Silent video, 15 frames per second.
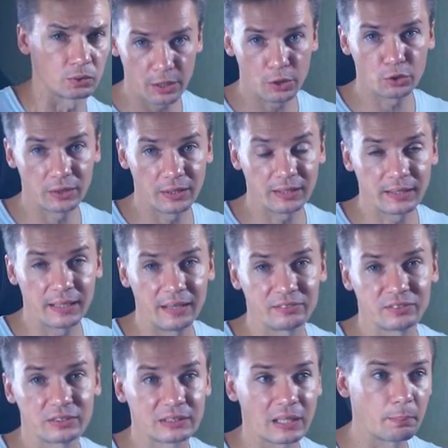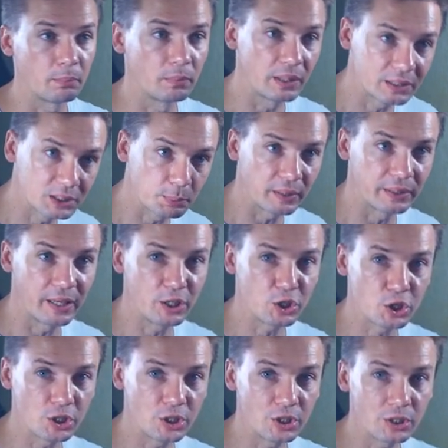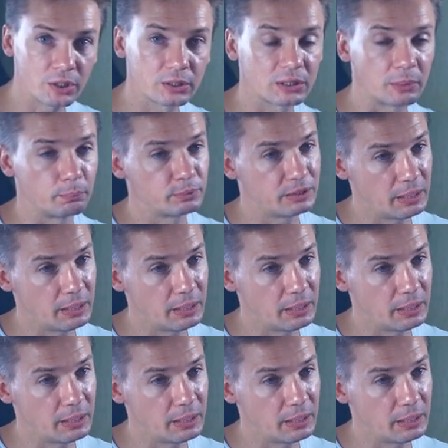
Videos that have some explanation, some